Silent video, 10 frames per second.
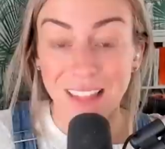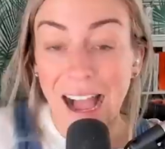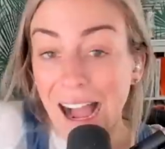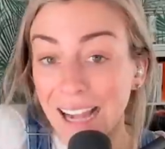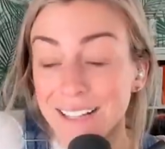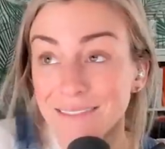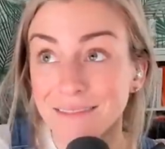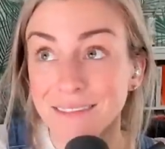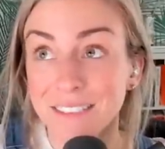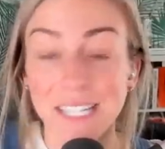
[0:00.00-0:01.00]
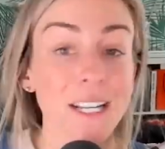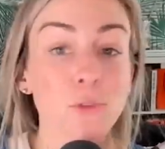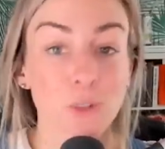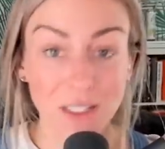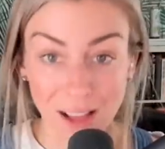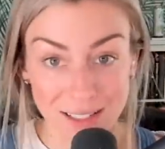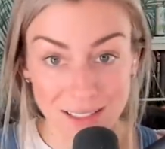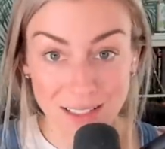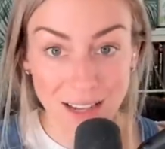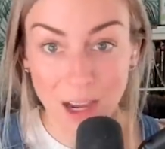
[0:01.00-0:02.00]
I didn't
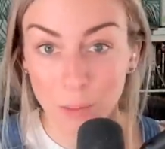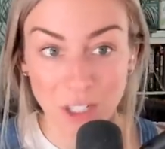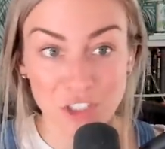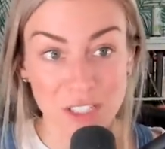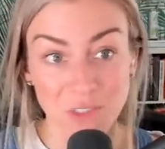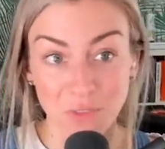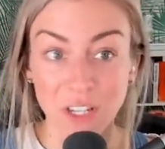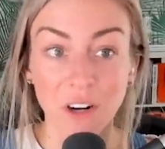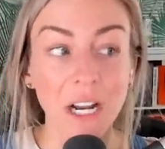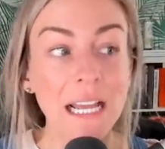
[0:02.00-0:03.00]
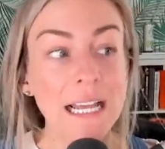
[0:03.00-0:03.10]
realize how much this fear